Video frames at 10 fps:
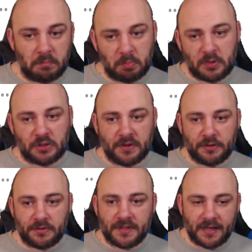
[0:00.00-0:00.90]
Let's go and
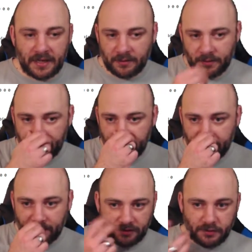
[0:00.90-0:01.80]
use the 9 one.
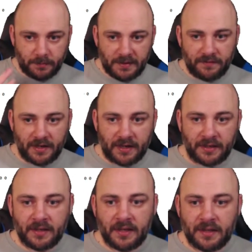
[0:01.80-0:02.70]
That should be fine.
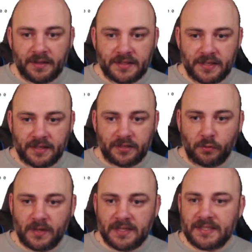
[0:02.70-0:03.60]
They set a
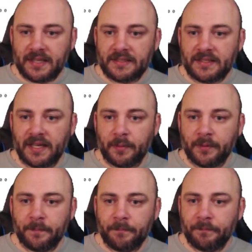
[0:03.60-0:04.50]
20-second
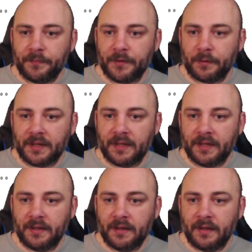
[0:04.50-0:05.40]
timer.
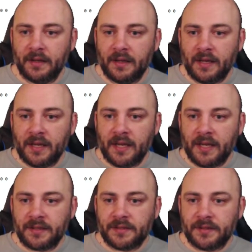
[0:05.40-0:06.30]
Okay.
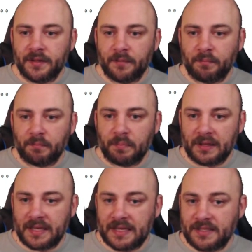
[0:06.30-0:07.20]
It
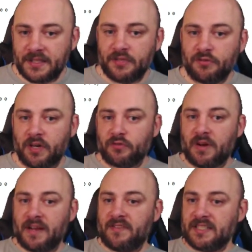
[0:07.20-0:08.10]
plays the truck
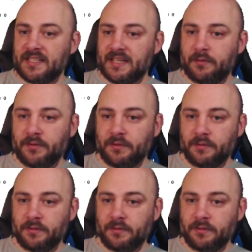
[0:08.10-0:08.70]
driving sound.